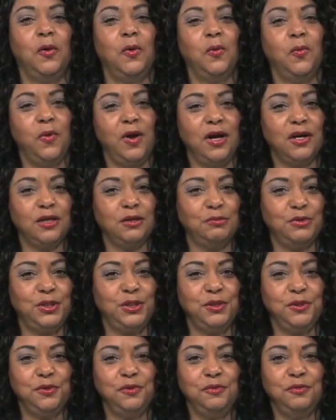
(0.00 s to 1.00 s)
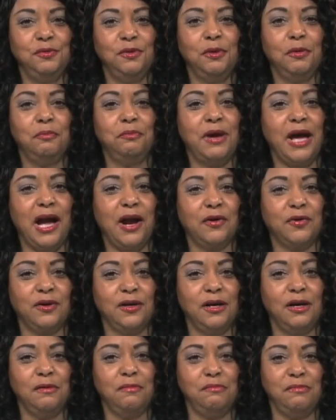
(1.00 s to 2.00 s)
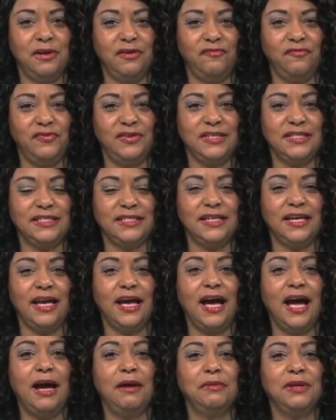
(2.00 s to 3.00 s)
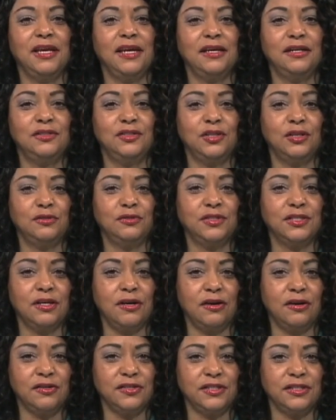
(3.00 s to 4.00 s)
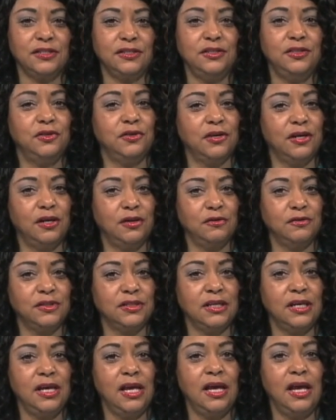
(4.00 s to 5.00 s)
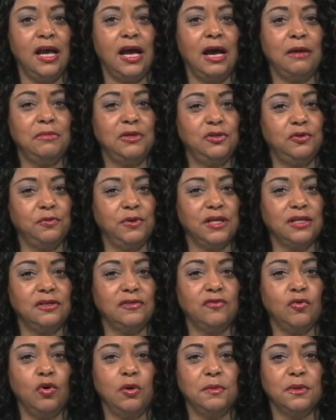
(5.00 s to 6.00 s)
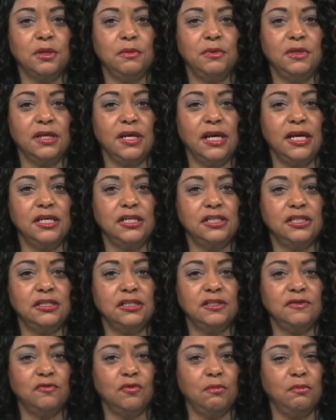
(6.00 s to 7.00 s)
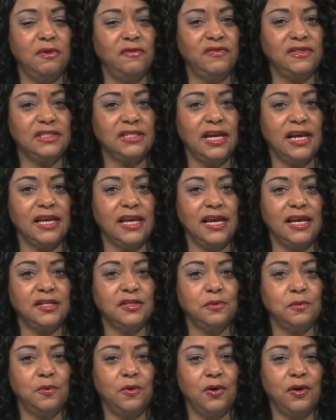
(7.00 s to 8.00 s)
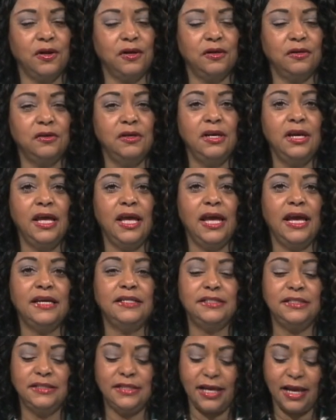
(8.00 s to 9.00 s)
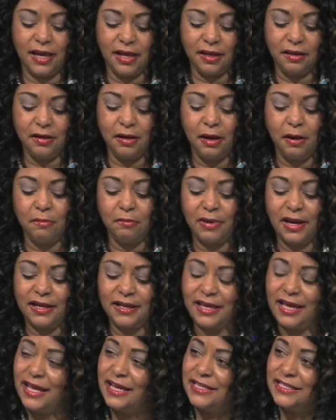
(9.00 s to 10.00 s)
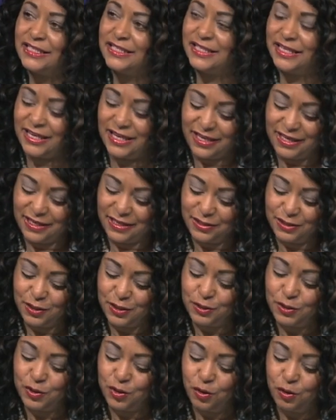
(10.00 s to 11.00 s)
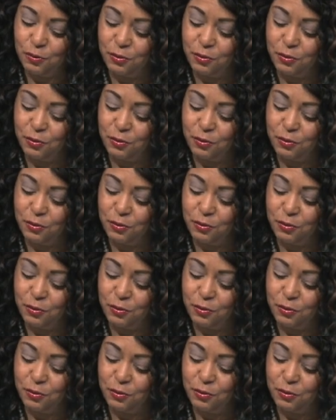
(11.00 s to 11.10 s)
Welcome to Power Up Memphis. I'm Gail Jones Carson, your host. I'm the Director of Corporate Communications for Memphis Light Gas and Water. And today, my guest is Joe